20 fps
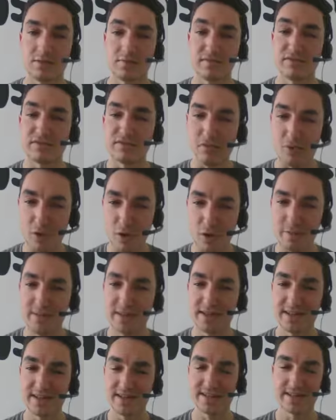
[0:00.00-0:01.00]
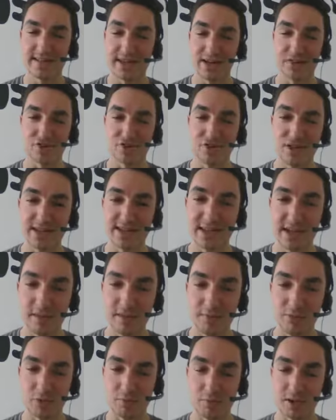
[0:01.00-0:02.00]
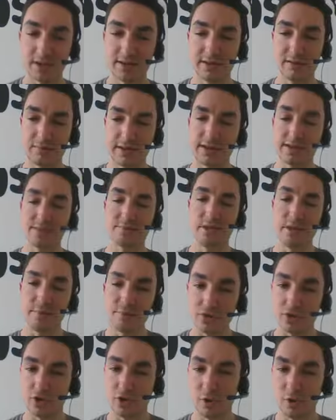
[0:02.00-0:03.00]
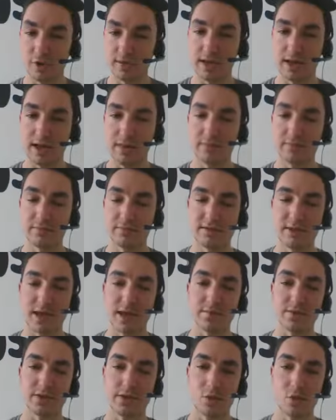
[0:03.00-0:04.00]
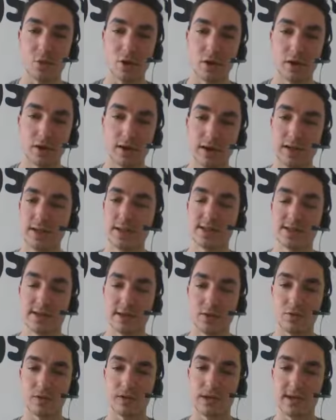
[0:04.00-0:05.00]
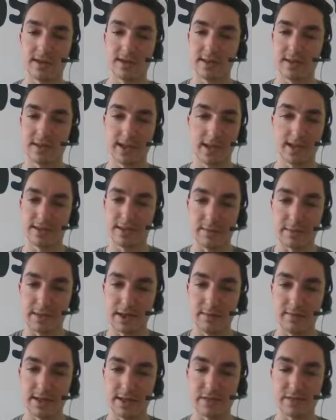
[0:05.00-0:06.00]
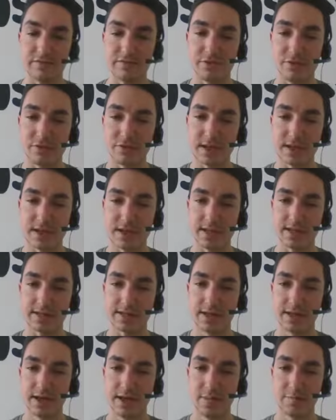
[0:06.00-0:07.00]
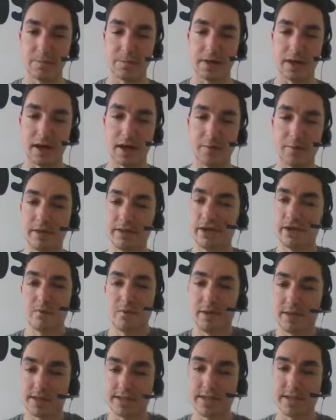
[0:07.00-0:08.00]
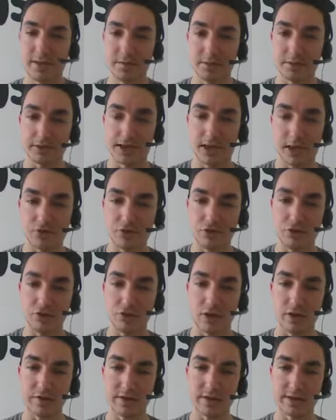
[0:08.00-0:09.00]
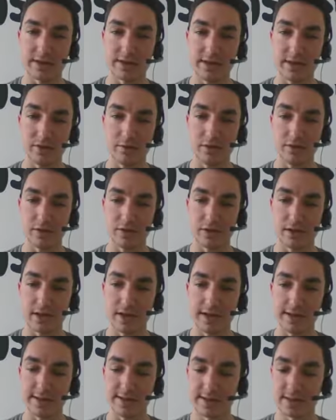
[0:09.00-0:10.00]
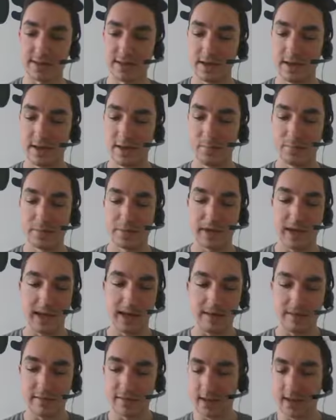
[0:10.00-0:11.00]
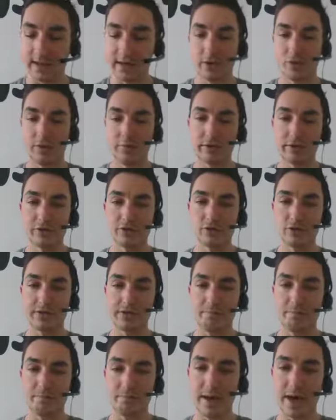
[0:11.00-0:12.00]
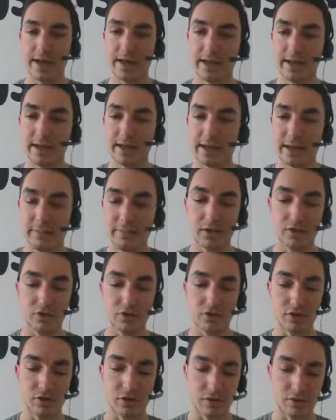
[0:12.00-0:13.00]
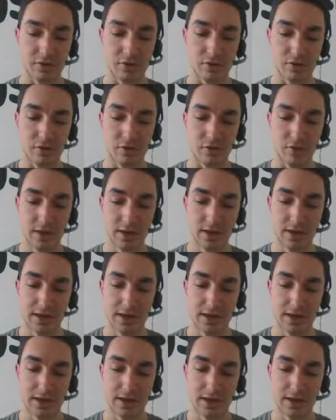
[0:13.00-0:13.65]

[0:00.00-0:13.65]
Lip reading: 4 minutes to actually set up DerButton, because people know what times they work. Synchronizing is something that takes a few seconds. And then you're basically able to actually share this link with your clients. And I know I mentioned embedding, and I mentioned also